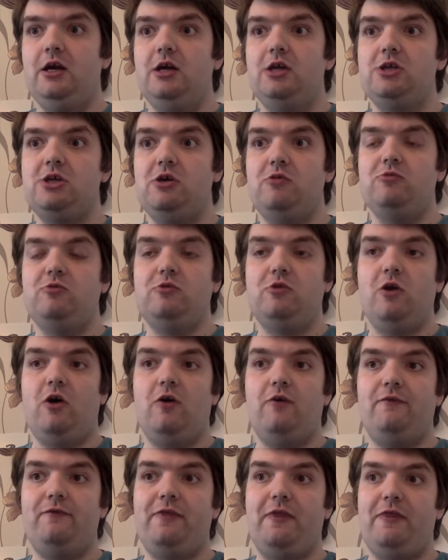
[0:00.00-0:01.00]
Two
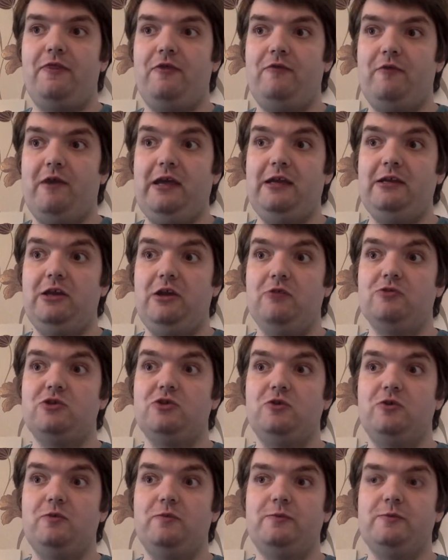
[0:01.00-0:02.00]
of the three new
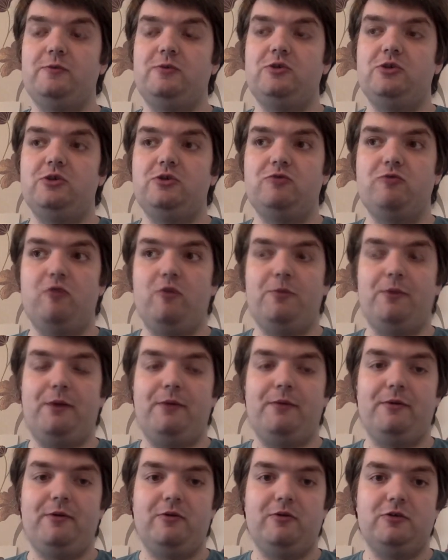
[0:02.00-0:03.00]
soaps, which is
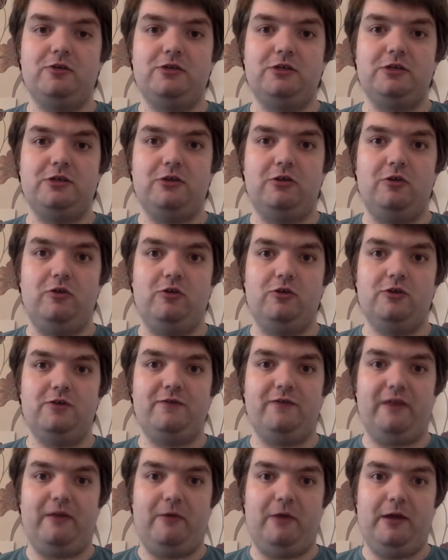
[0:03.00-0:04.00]
rhubarb and custard and lotus
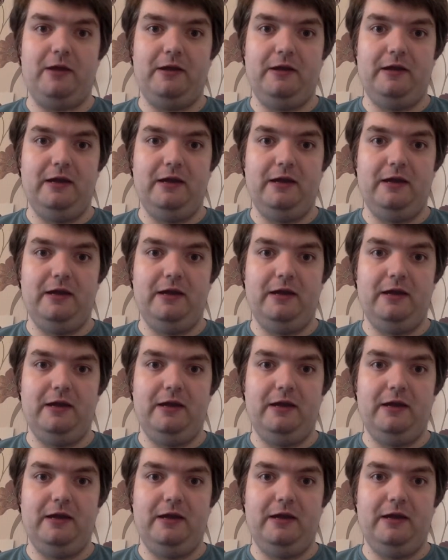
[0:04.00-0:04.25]
flower.